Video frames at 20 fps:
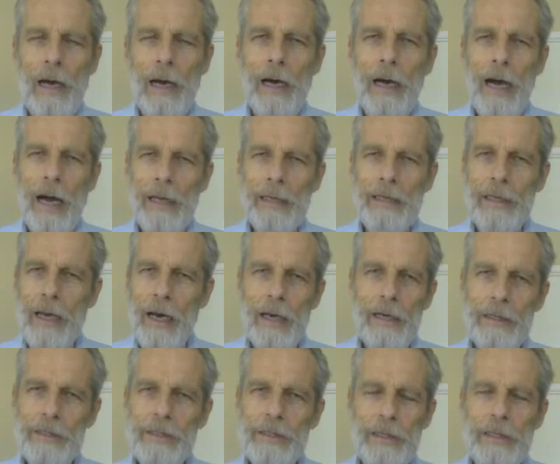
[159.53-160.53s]
I can
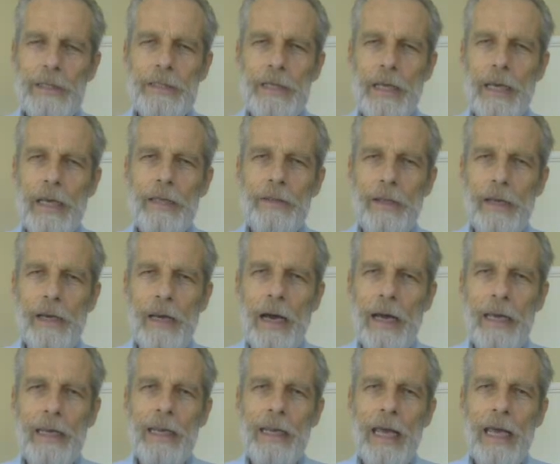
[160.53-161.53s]
honestly say that
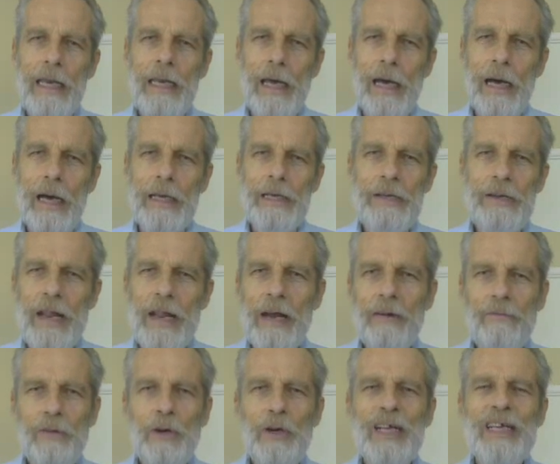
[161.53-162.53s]
I
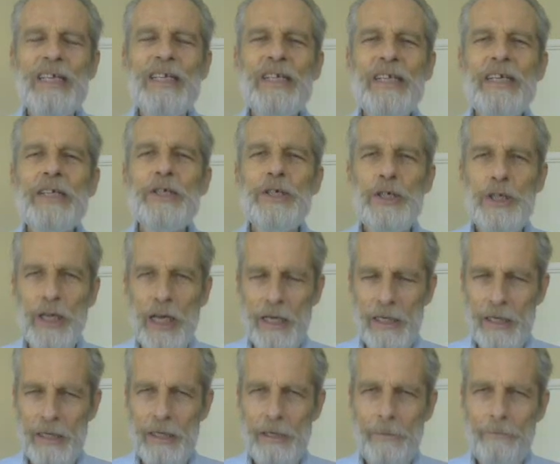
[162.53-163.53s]
never
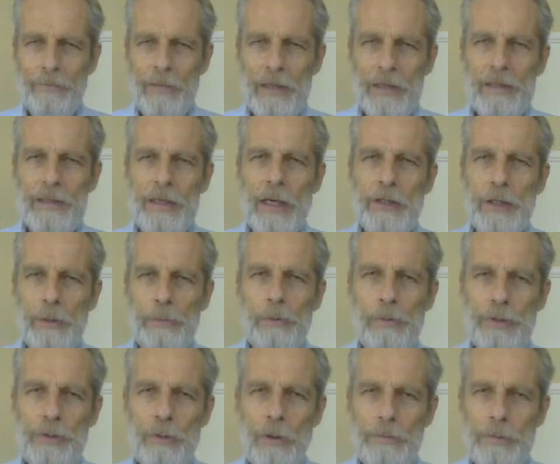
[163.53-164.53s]
initiated such a
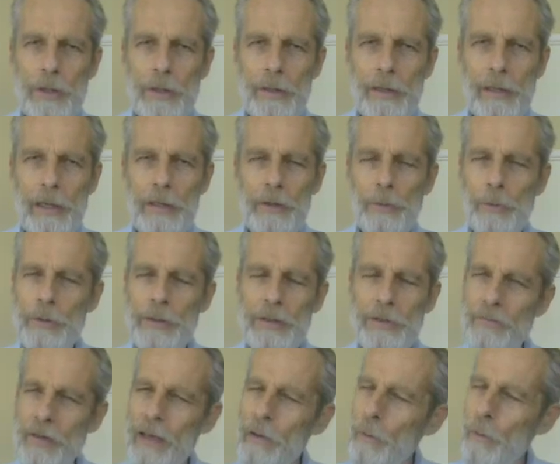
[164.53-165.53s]
prescription. In other words,
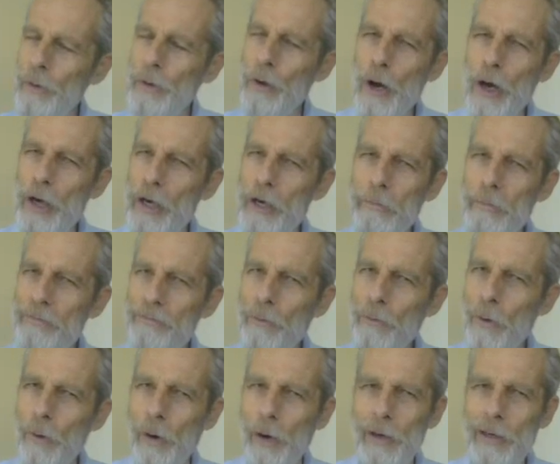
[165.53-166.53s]
if they weren't on it
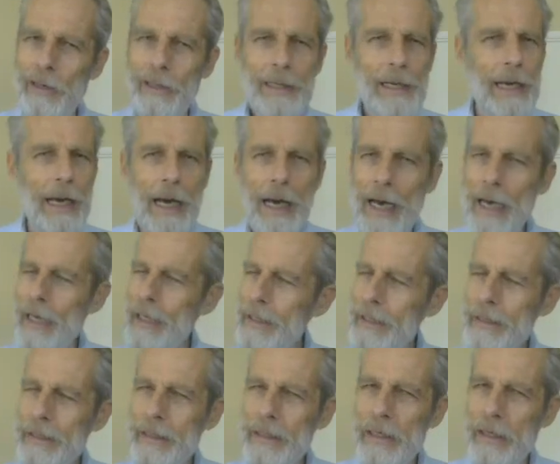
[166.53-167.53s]
before, I
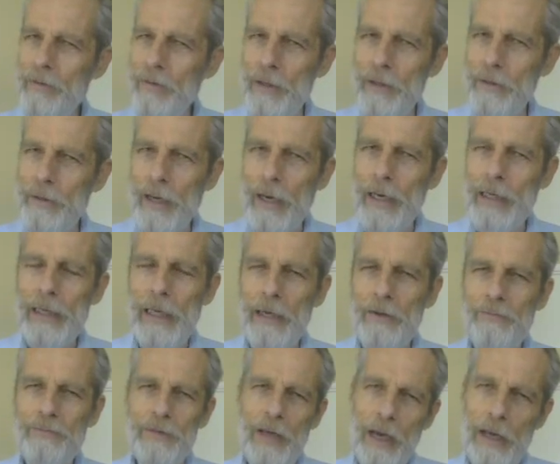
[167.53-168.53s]
didn't give it. I
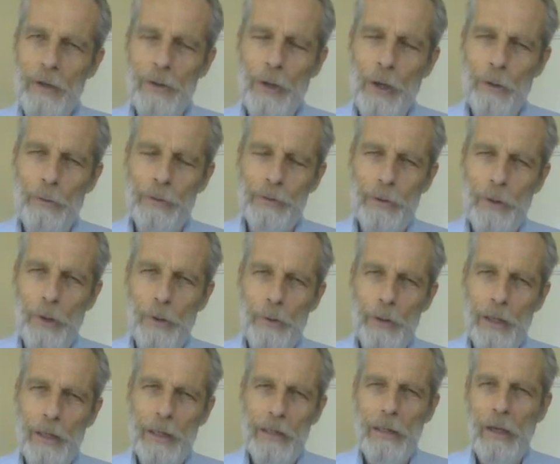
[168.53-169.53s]
gave Tylenol with
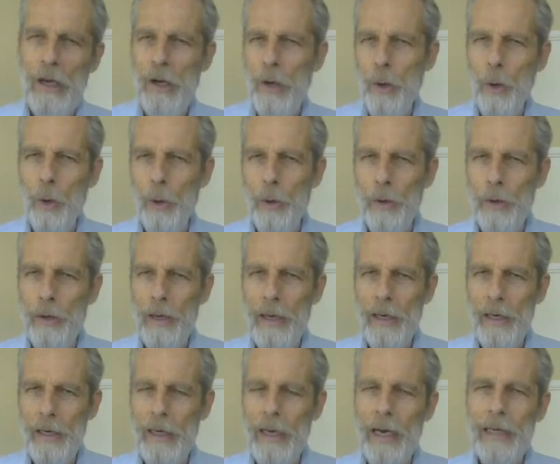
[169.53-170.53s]
codeine, or
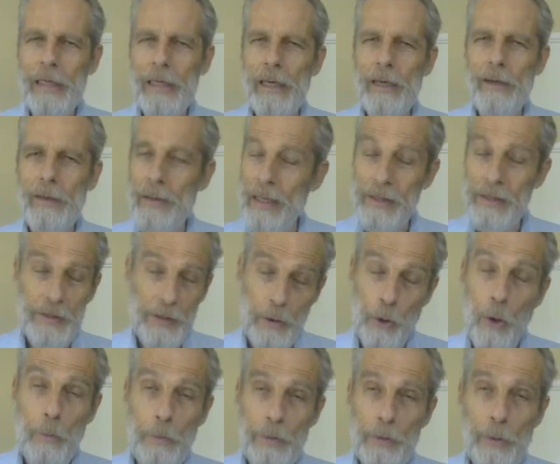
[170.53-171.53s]
that's an
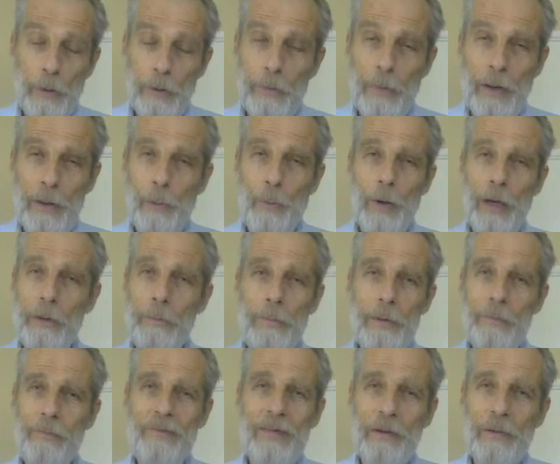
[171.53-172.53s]
opioid, by the way,
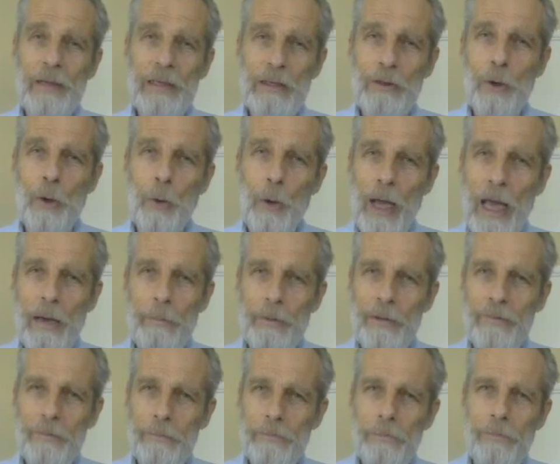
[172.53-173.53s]
but very low
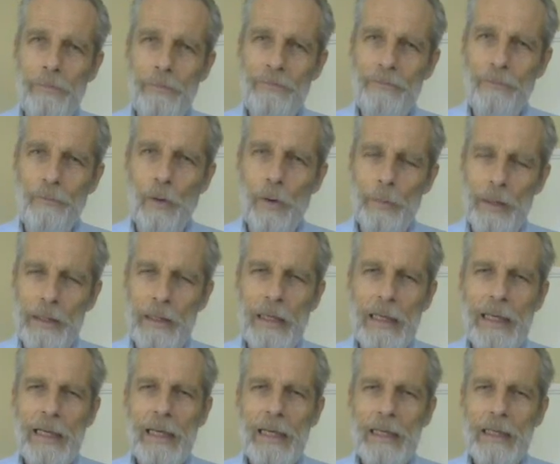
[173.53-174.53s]

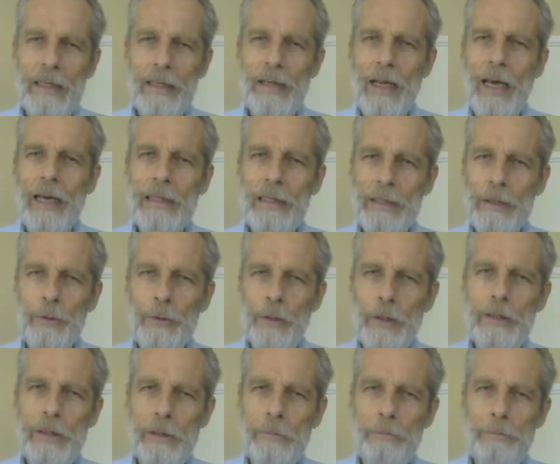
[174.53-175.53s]
habit-forming
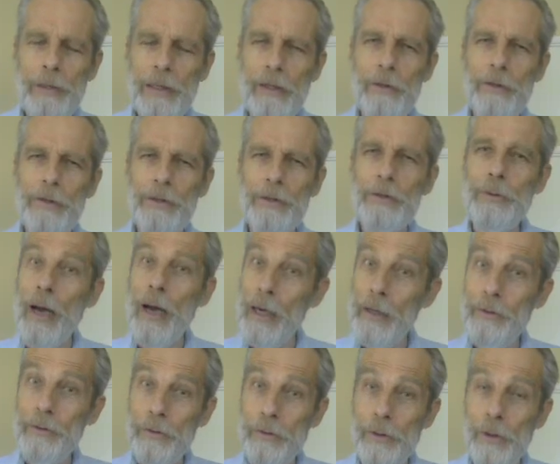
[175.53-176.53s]
likelihood compared to
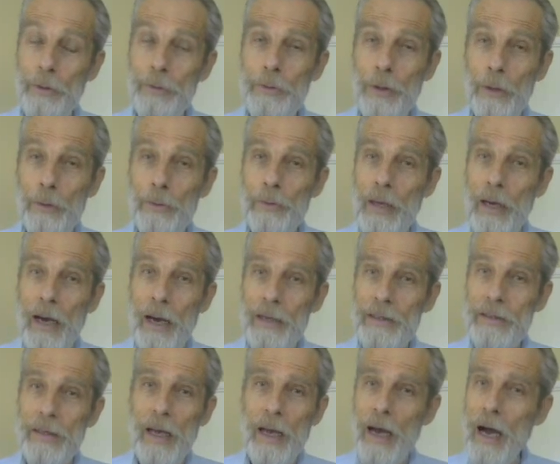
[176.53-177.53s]
hydrocodone,
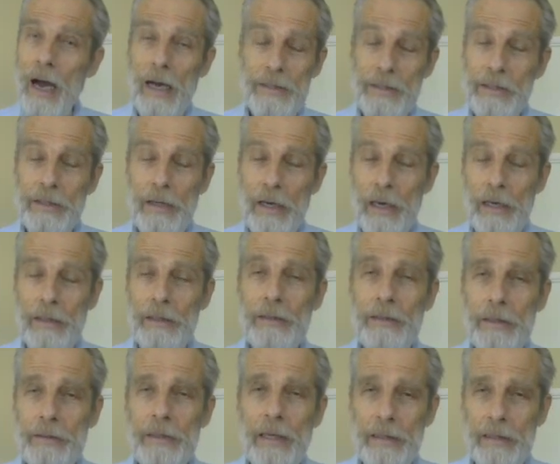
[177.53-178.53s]

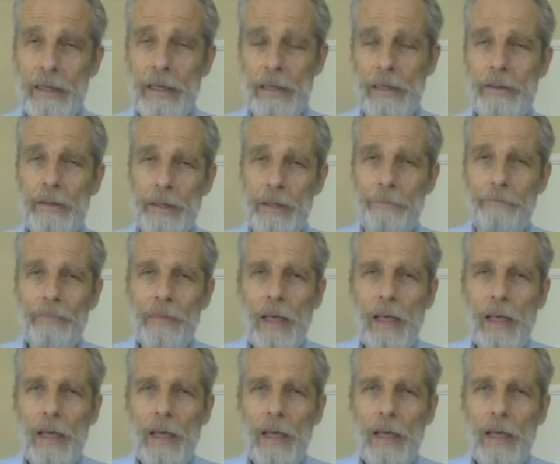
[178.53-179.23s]
OxyContin, and that kind of thing.